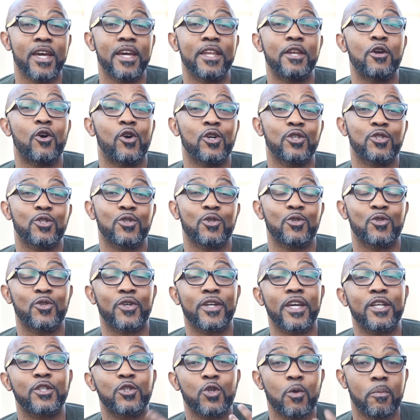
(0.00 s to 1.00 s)
and also
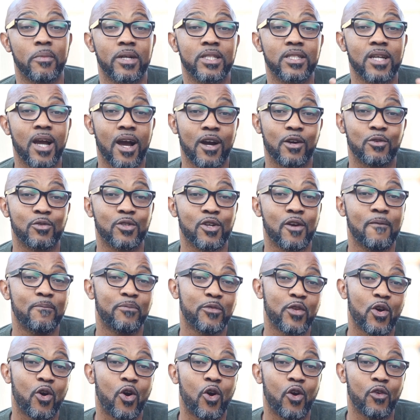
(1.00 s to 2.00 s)
to get so much out
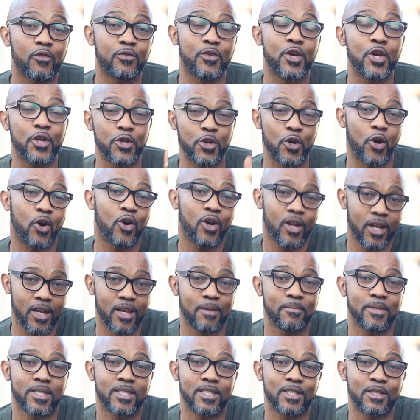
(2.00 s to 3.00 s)
of your
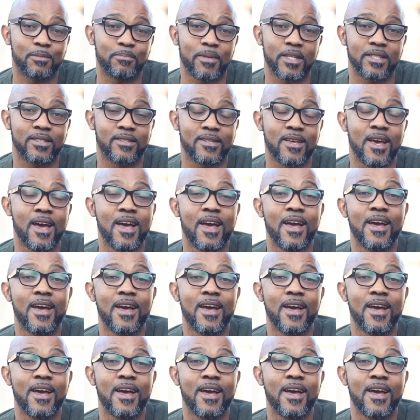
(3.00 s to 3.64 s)
limited space.